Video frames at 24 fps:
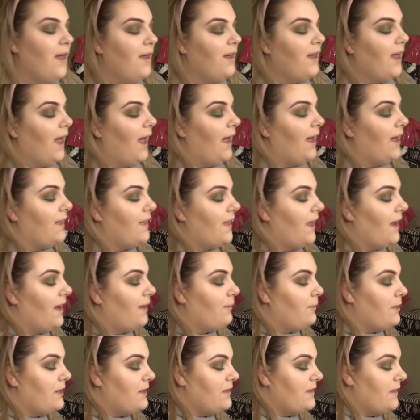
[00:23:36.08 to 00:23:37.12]
Okay, and then
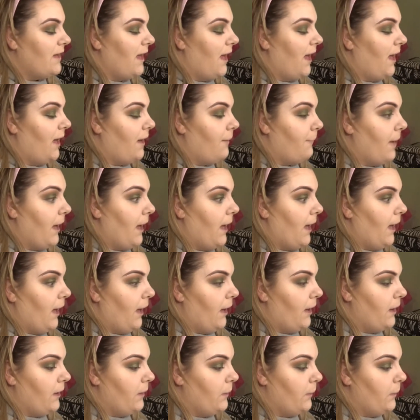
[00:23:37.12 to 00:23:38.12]
I'm going to take my